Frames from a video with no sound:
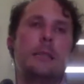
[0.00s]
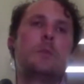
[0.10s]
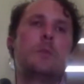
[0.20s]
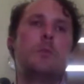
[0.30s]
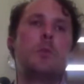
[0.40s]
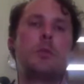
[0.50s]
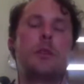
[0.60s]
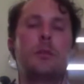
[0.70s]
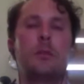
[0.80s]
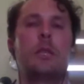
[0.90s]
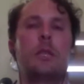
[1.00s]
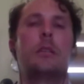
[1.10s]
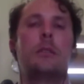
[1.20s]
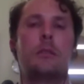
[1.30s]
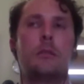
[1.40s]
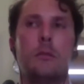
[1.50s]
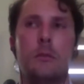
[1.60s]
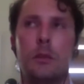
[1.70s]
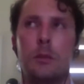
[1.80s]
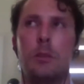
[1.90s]
more so than
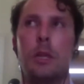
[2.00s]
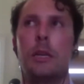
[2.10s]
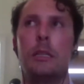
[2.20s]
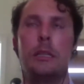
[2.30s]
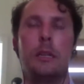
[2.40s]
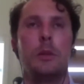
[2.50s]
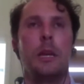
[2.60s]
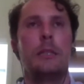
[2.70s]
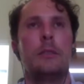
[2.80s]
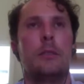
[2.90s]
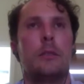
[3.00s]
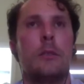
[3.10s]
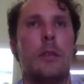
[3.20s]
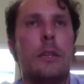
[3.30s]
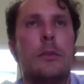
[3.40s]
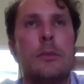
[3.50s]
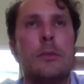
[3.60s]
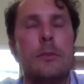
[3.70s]
blood. Now, blood is, think of